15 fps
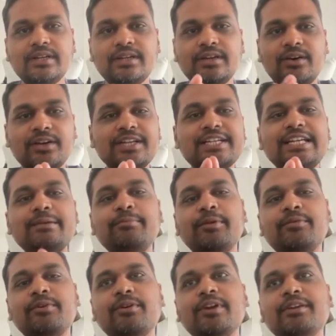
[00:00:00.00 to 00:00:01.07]
Honestly,
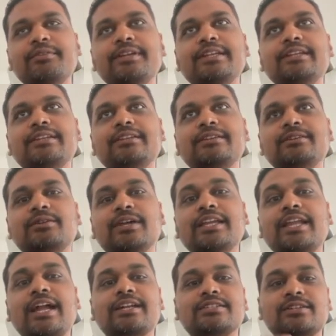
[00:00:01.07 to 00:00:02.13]
before even
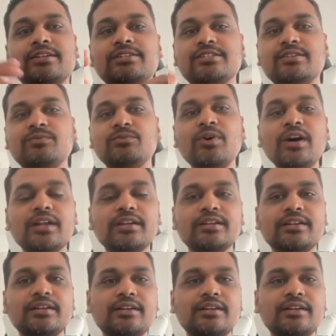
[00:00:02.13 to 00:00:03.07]
looking at solution one,